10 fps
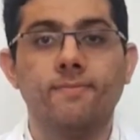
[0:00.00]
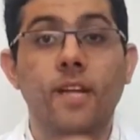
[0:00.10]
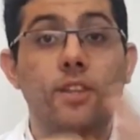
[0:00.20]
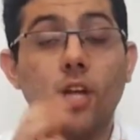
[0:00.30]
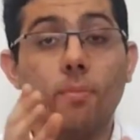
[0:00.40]

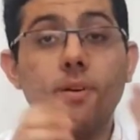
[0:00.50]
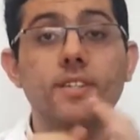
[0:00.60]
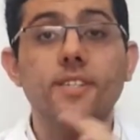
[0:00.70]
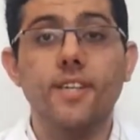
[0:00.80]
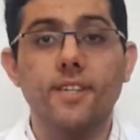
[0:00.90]
Number
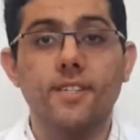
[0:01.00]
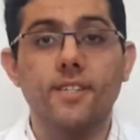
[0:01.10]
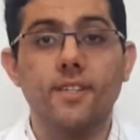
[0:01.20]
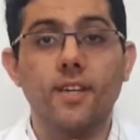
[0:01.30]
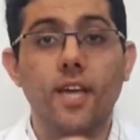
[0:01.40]
6,
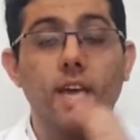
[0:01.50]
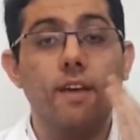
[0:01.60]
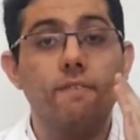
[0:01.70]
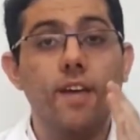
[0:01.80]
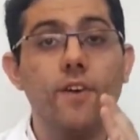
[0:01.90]
a
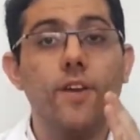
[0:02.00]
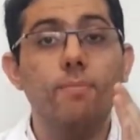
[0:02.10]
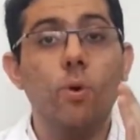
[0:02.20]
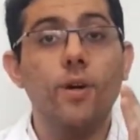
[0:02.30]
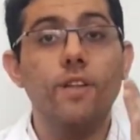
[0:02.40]
very important